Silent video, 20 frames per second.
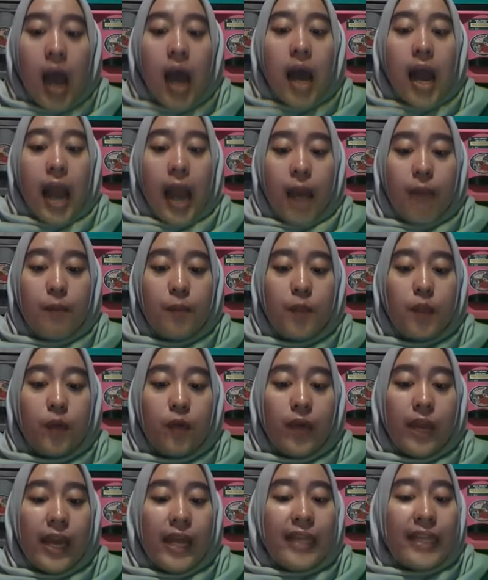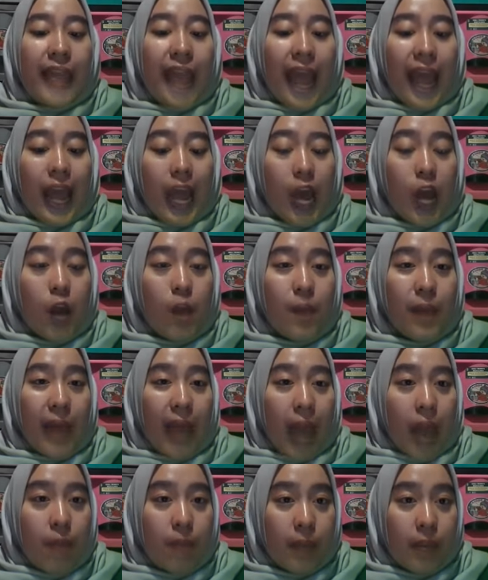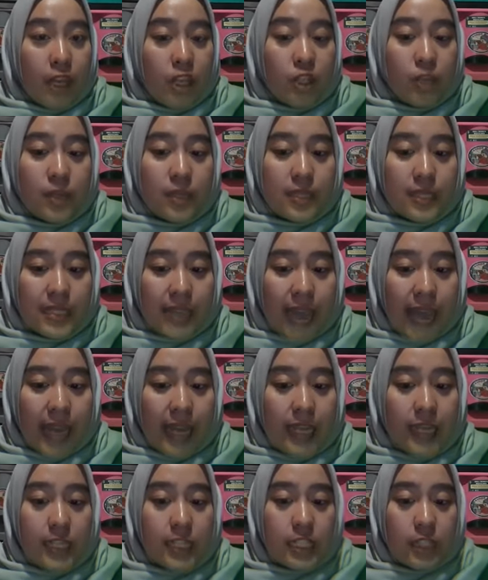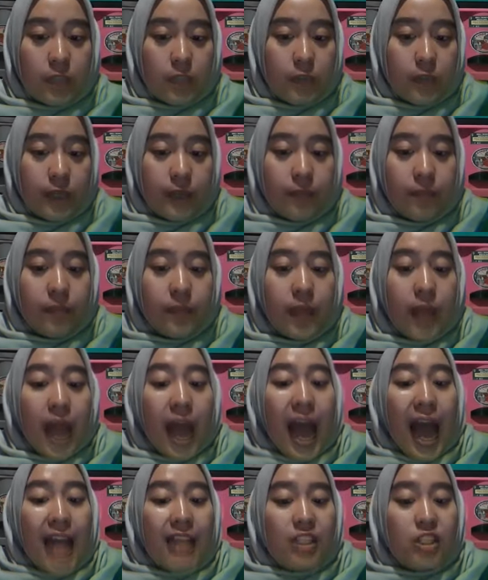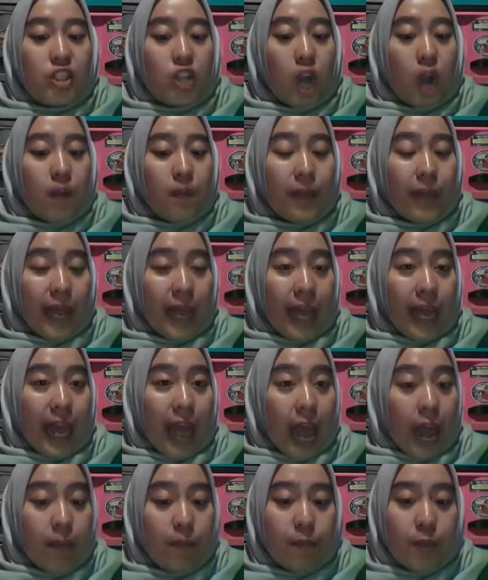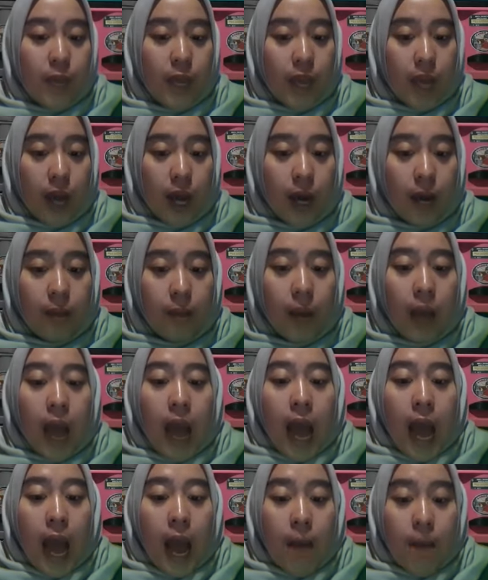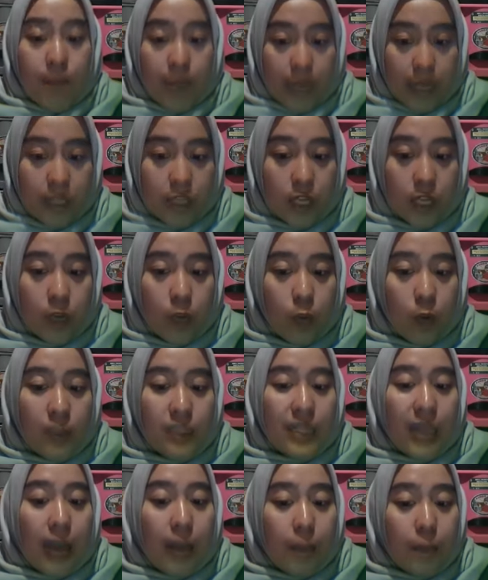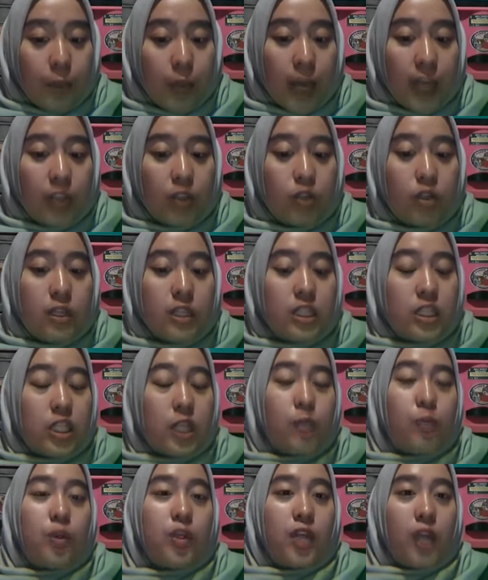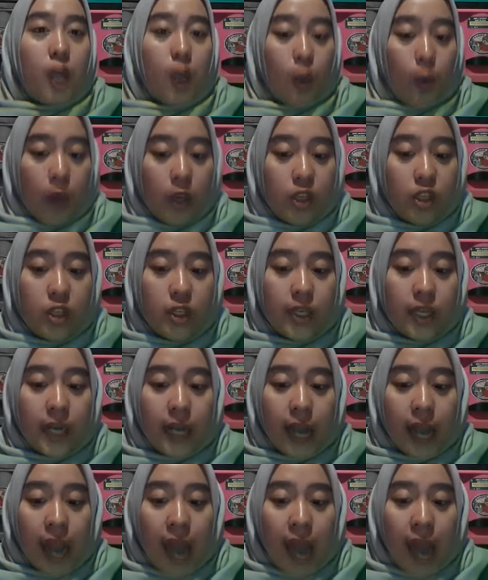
employee in the economic and management science discipline. A drop-in and pick-up method was applied to distribute the questionnaire,